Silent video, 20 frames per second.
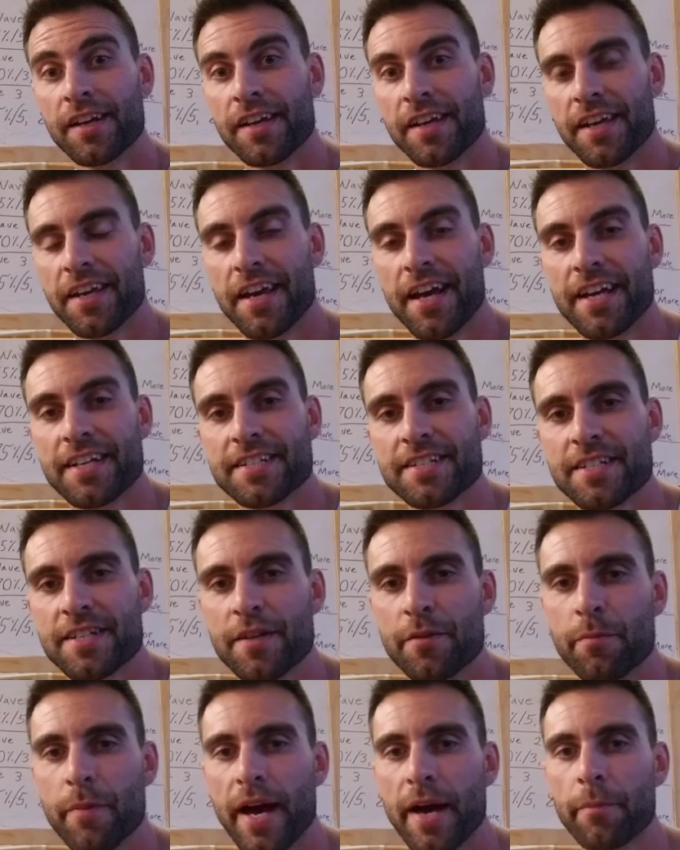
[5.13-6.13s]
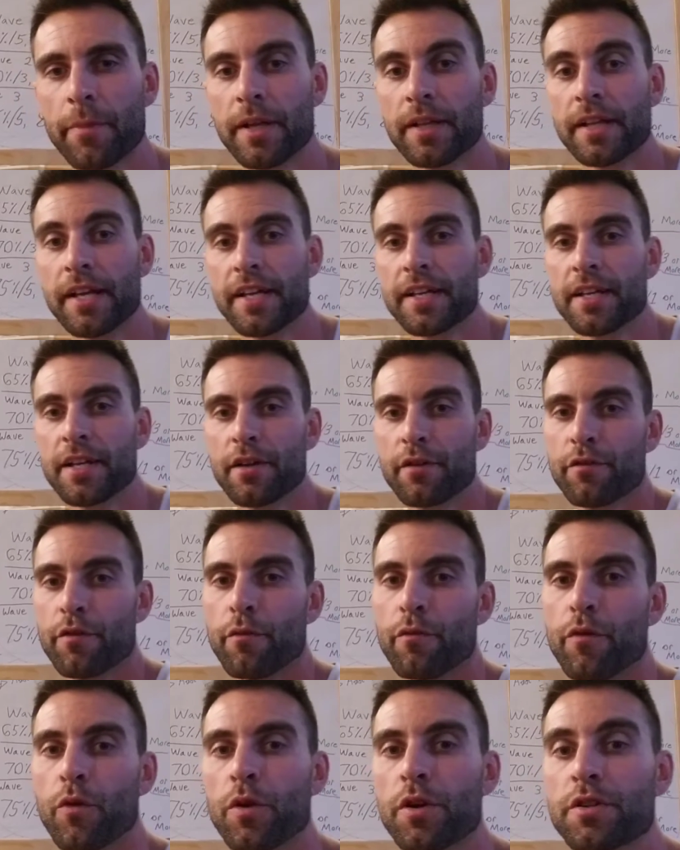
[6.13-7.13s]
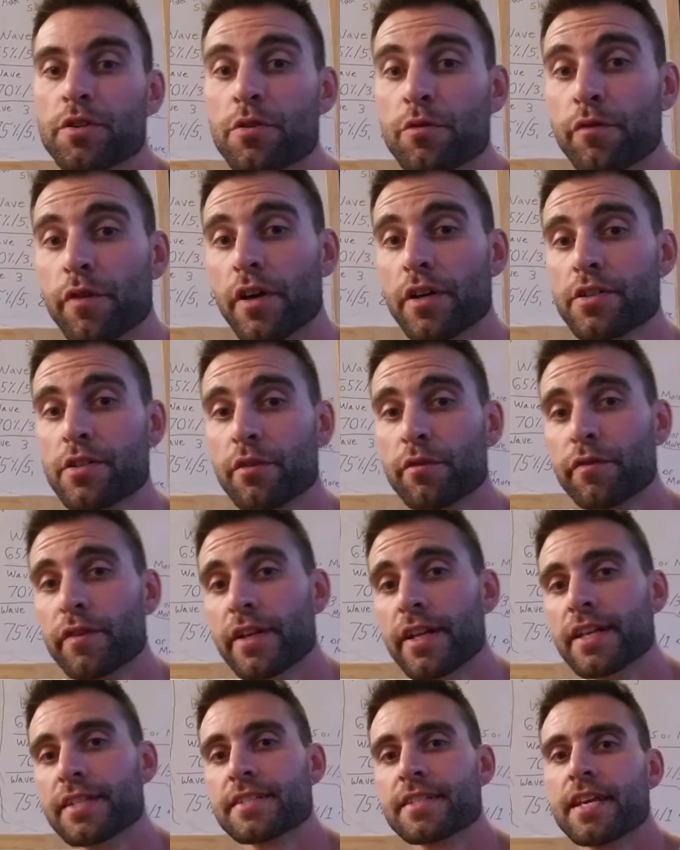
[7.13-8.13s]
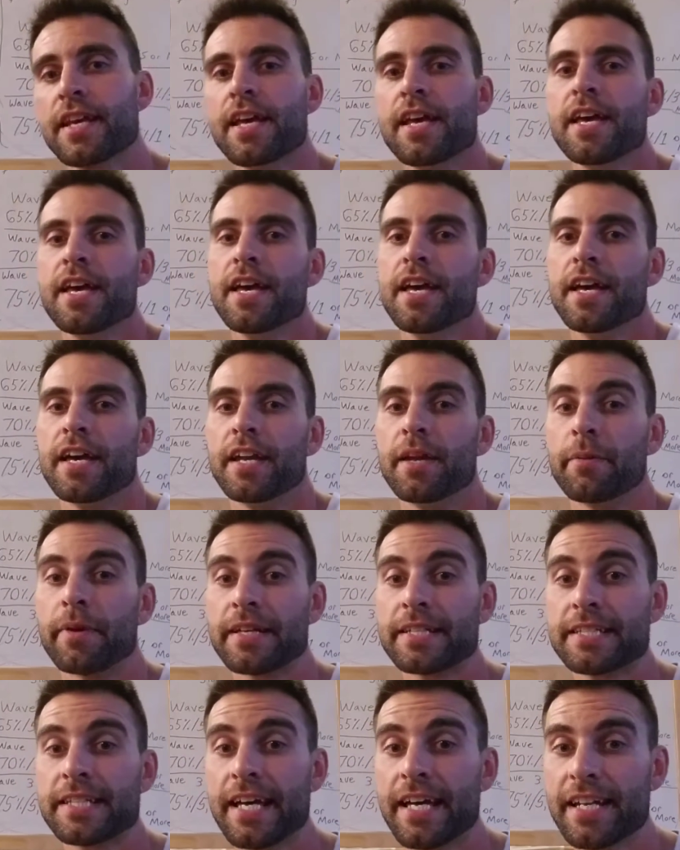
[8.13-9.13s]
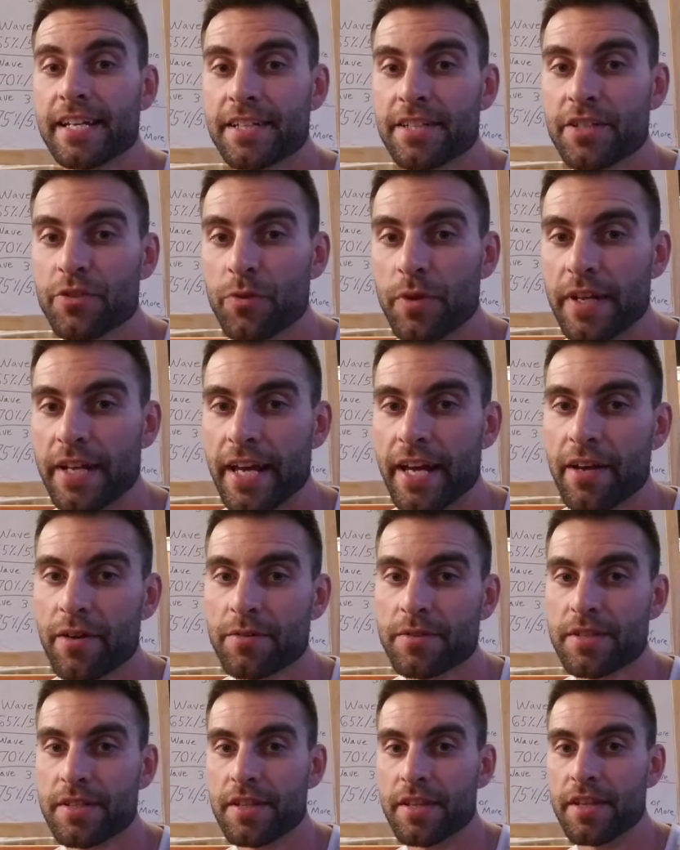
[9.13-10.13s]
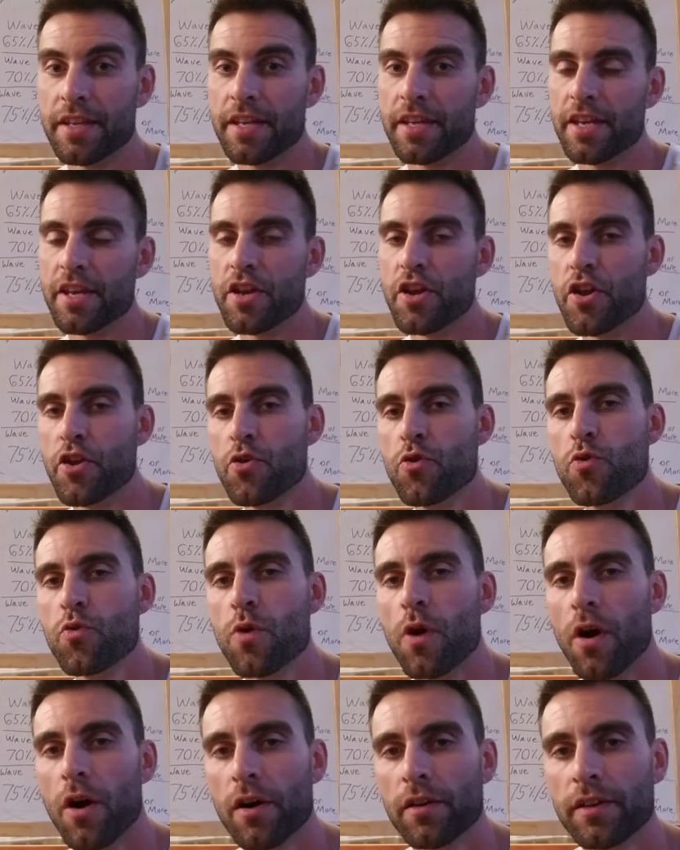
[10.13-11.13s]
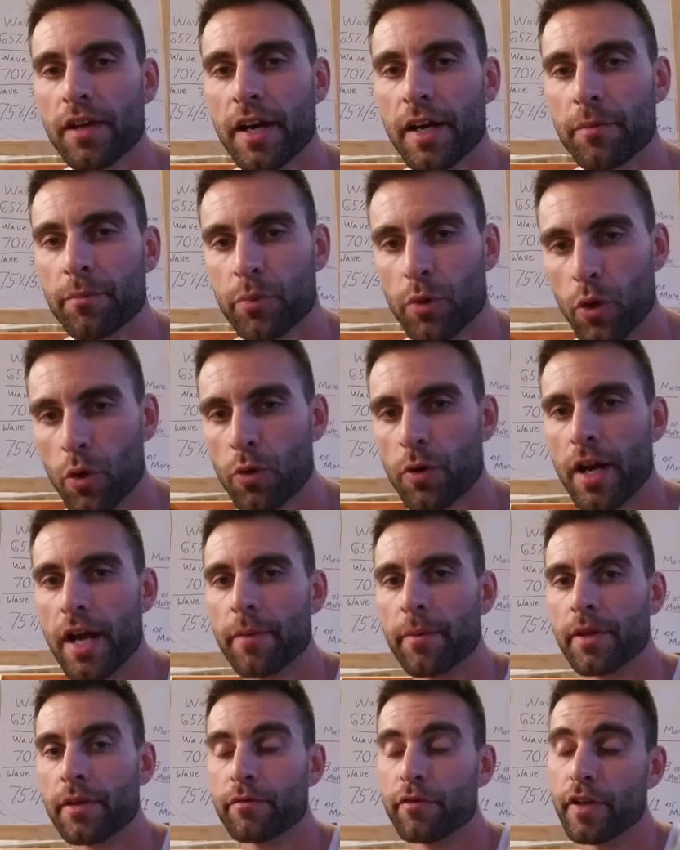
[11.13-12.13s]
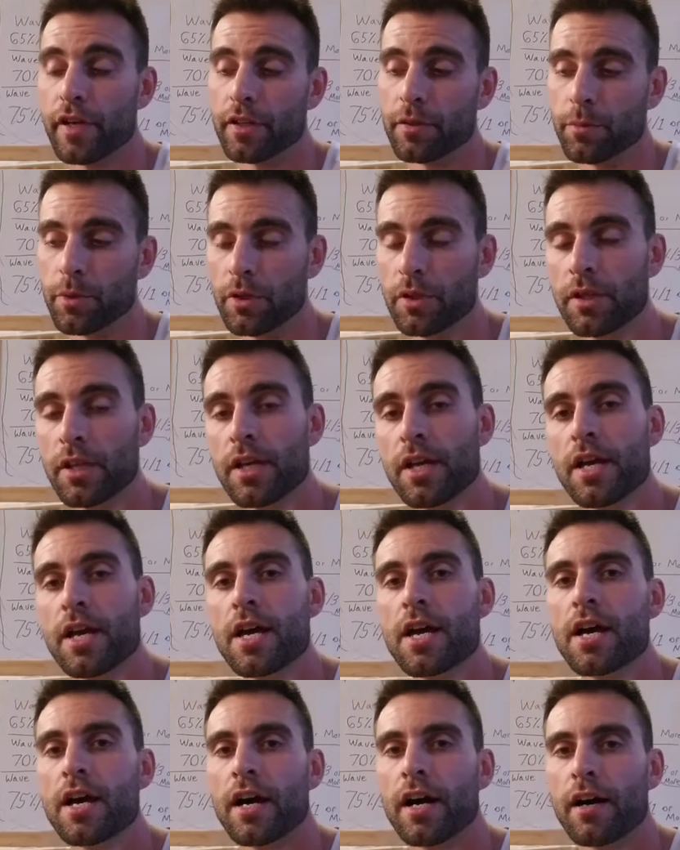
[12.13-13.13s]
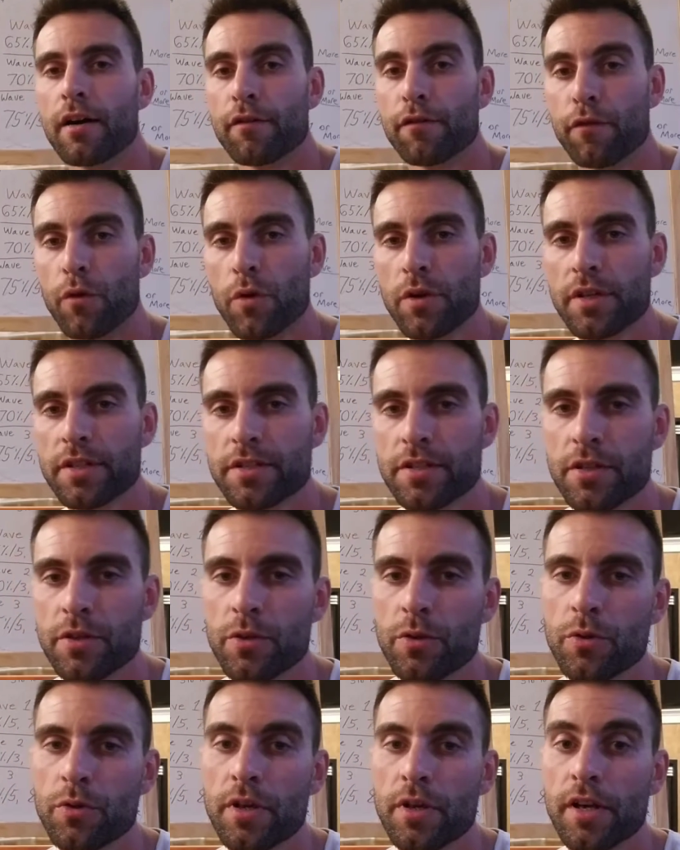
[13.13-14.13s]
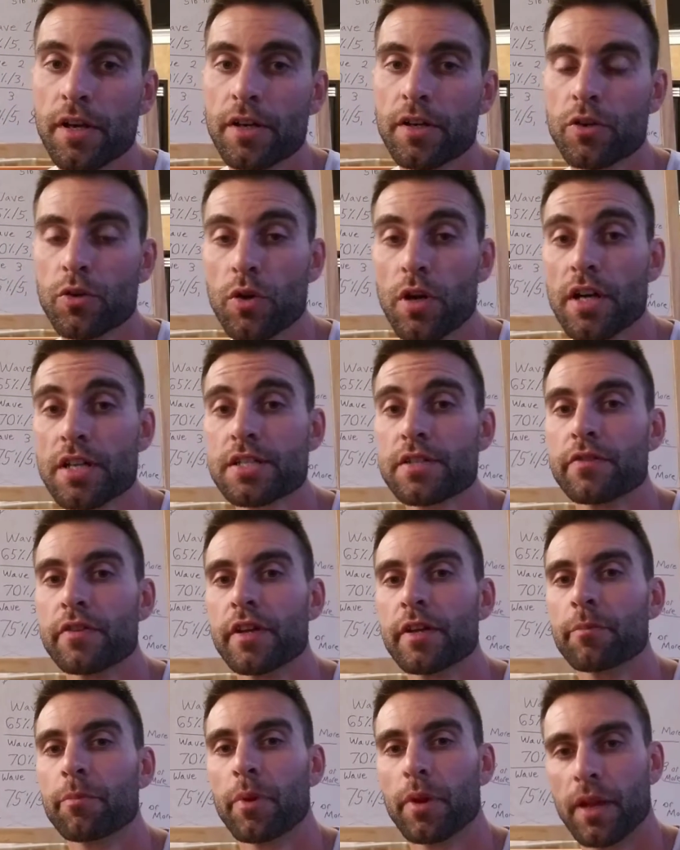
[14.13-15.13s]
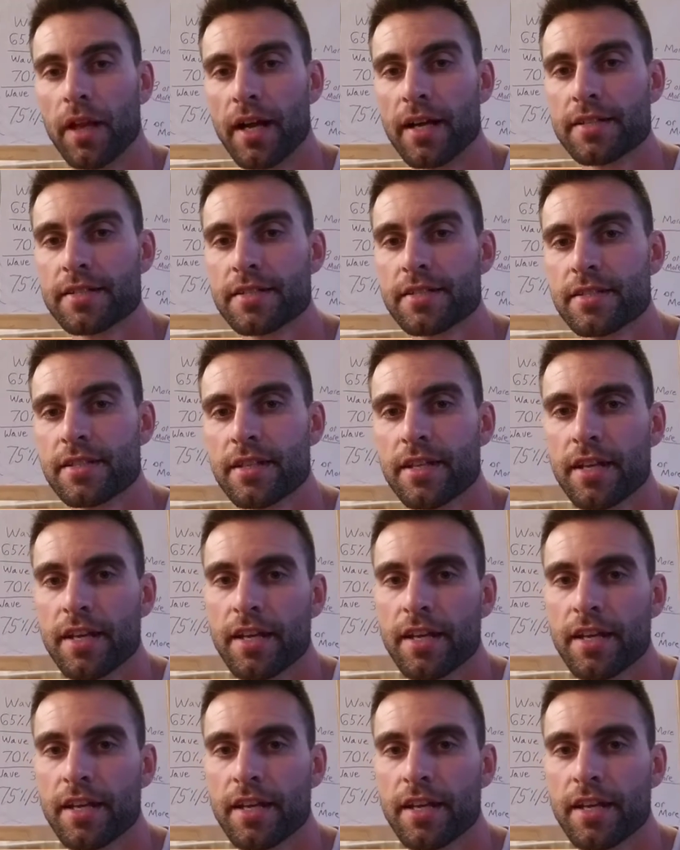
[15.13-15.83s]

Hey guys, Matt McLean here from Fortitude Functional Fitness, and I'm excited to announce the new online programming available, Fortitude CrossFit Plus.